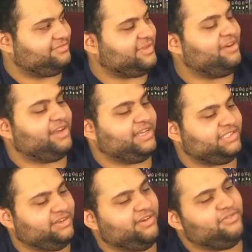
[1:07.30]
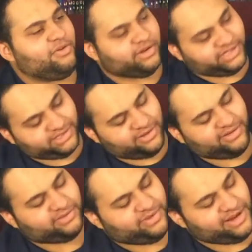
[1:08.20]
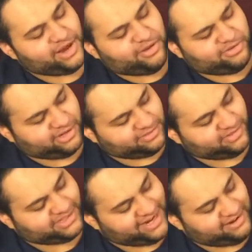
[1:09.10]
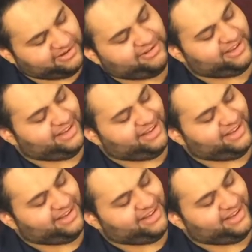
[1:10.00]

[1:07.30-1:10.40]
Okay, so of course, as always, we know Christmas Carol.